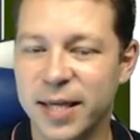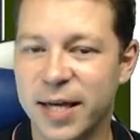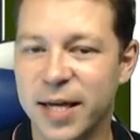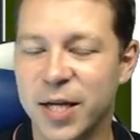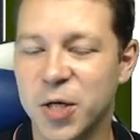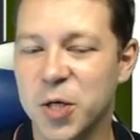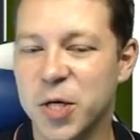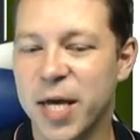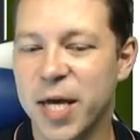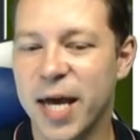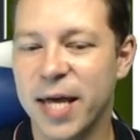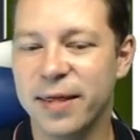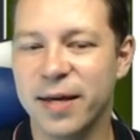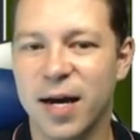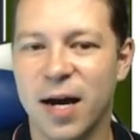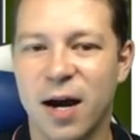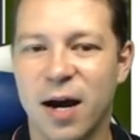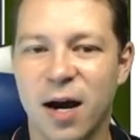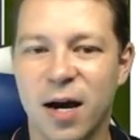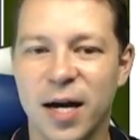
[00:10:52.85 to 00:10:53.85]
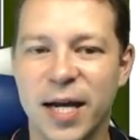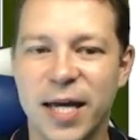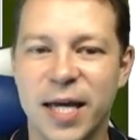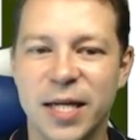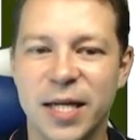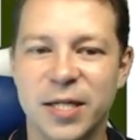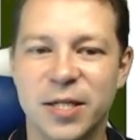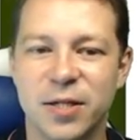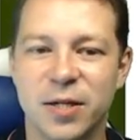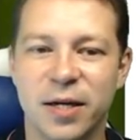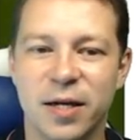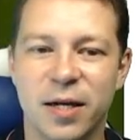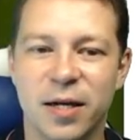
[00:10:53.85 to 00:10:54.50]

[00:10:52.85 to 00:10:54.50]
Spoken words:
that you get the hard lead,